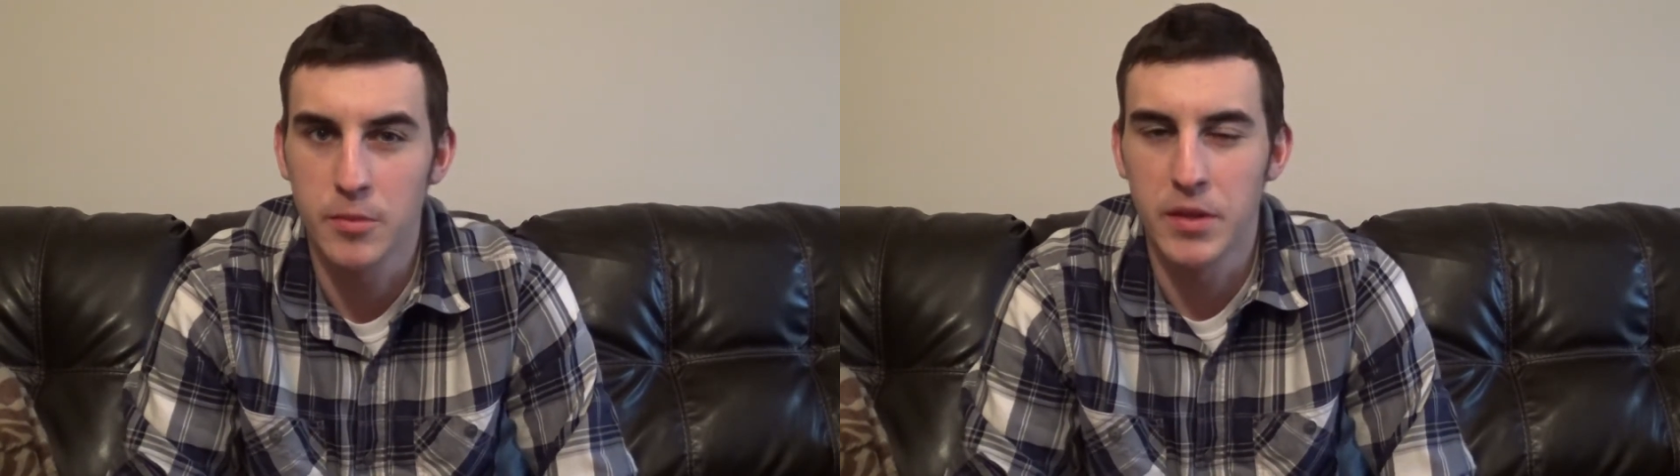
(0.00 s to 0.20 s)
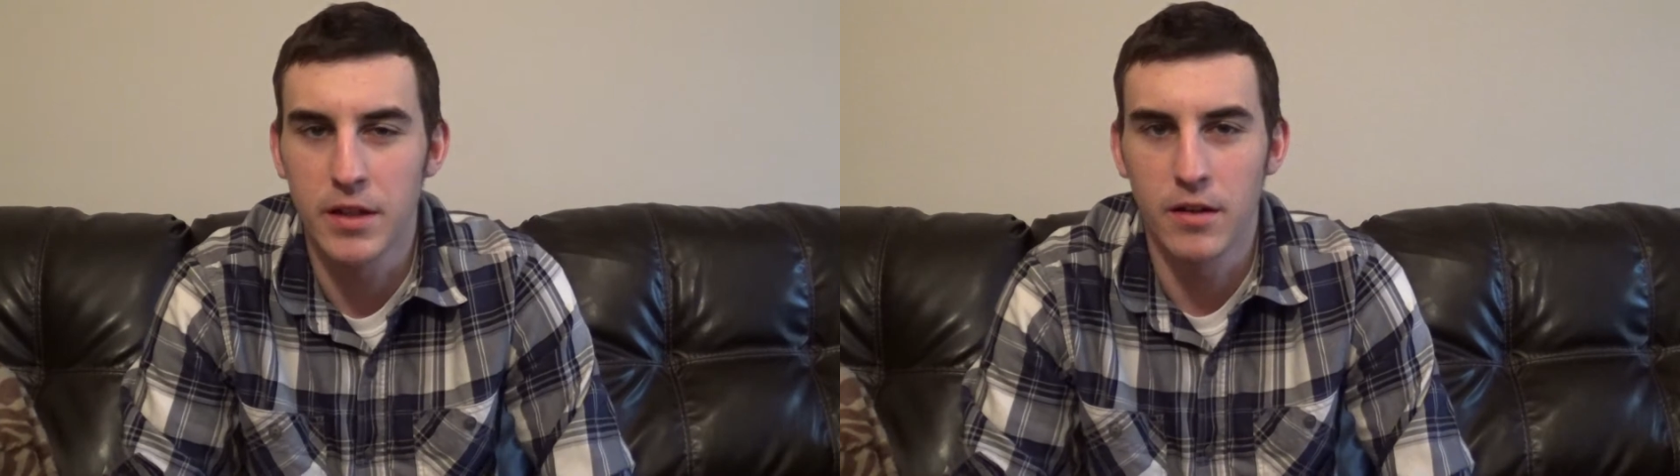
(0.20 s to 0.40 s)

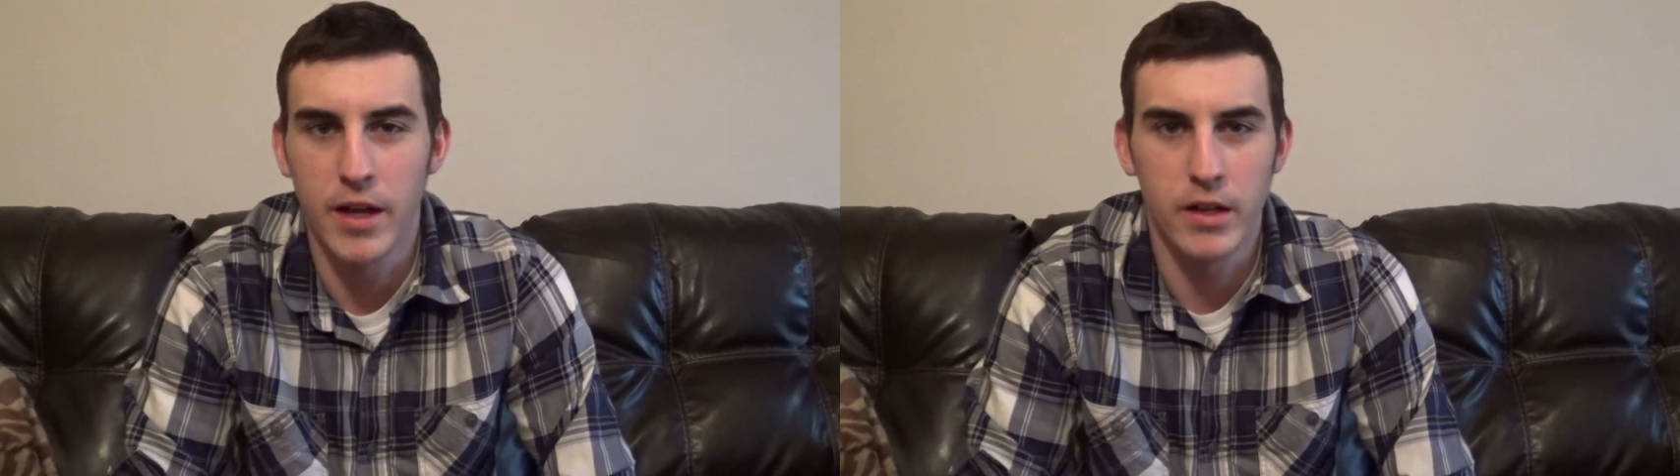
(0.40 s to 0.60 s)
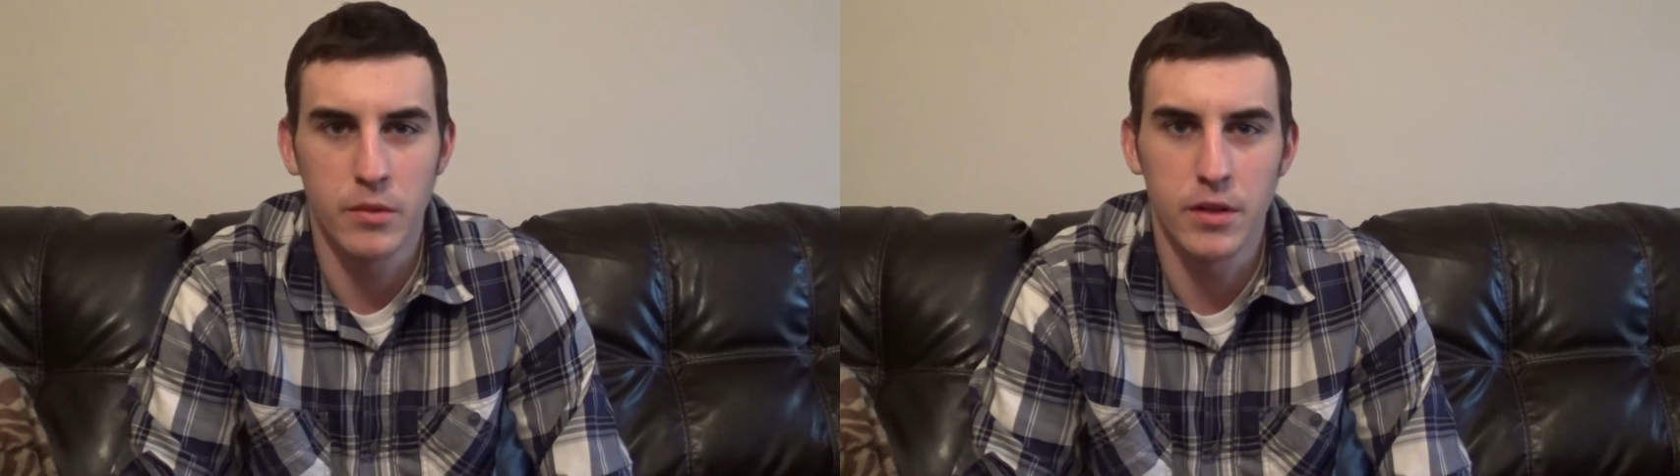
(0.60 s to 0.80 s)
depending on
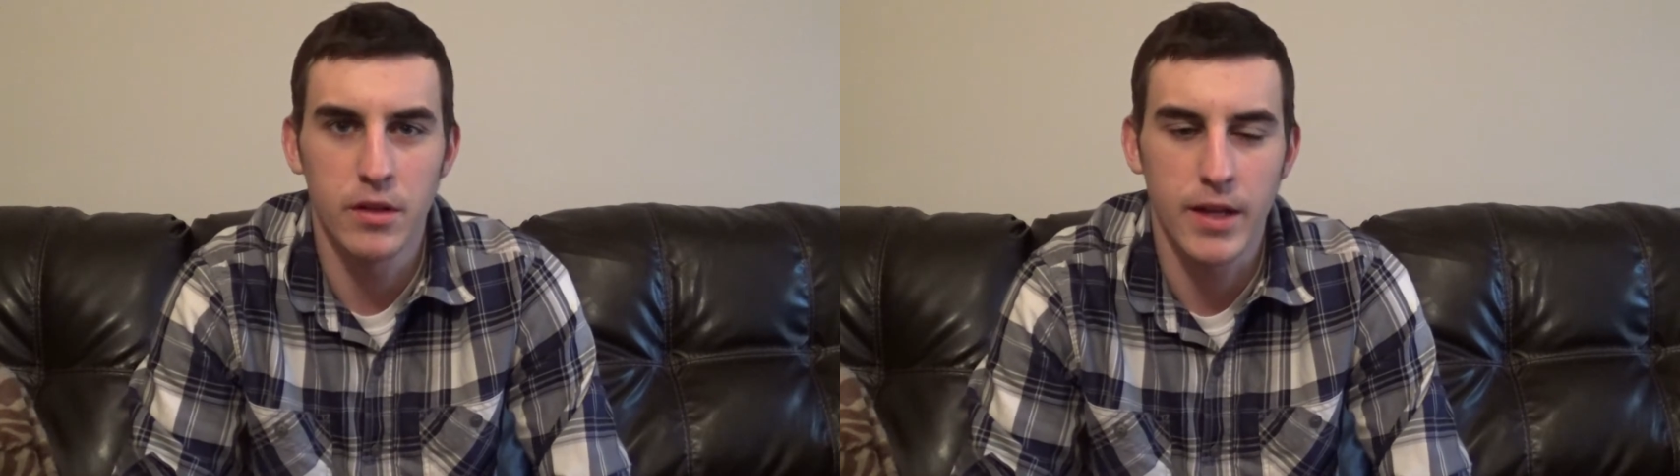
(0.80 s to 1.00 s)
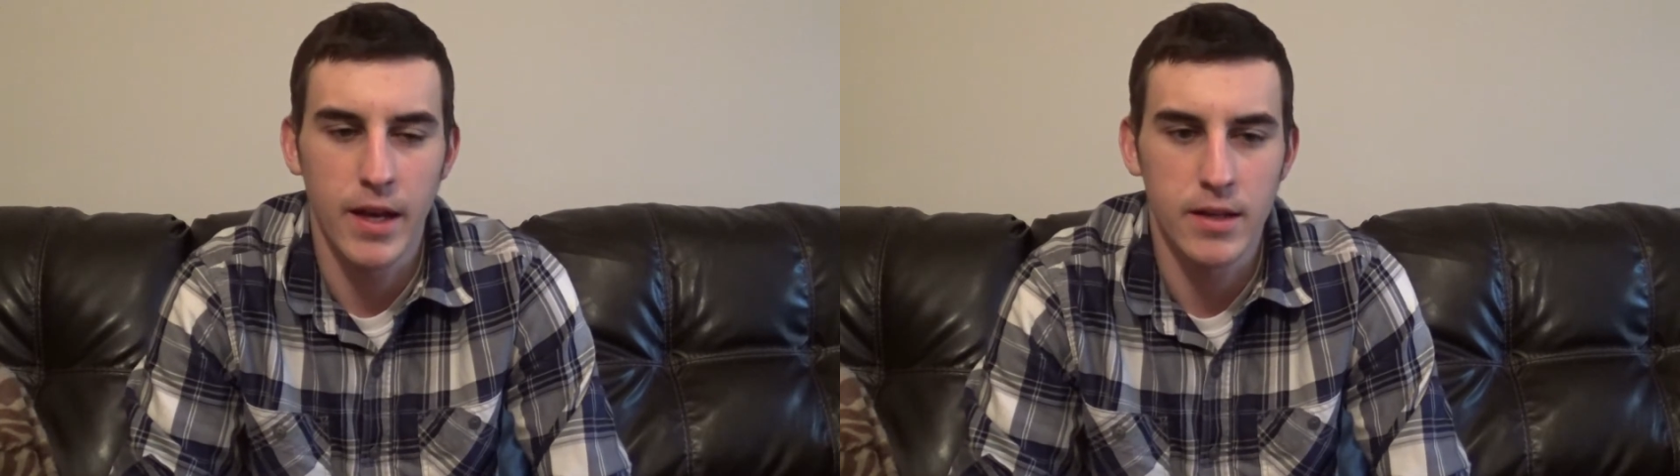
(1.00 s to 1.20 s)
how you want to
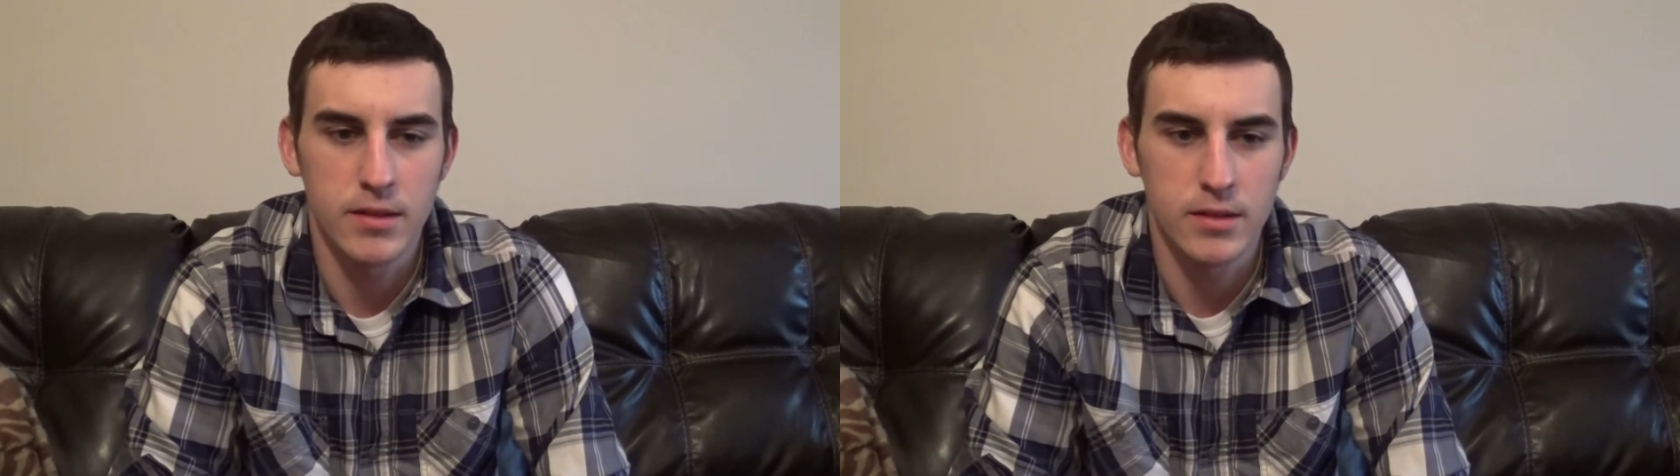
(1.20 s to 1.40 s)
look at it,